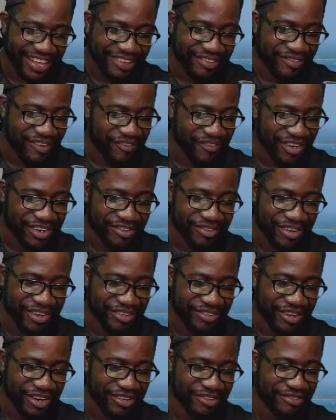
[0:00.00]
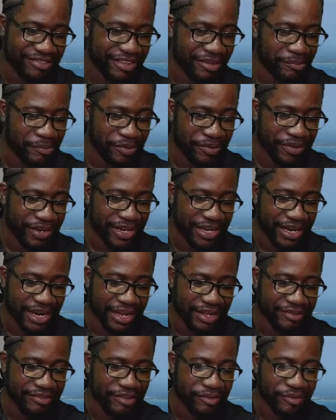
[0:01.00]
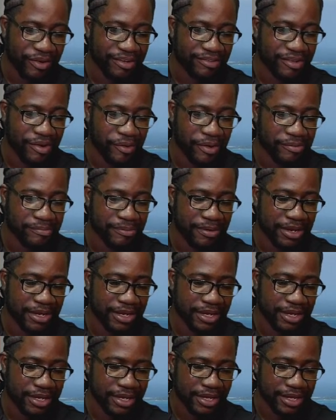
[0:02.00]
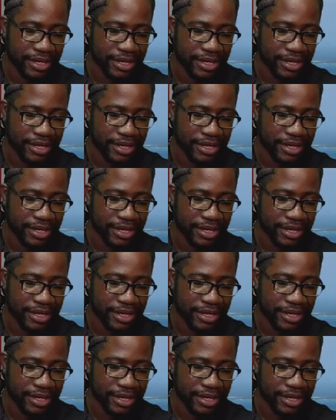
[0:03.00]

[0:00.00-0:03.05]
small man is want to try to steal me reading. And I say, why is that one, boy?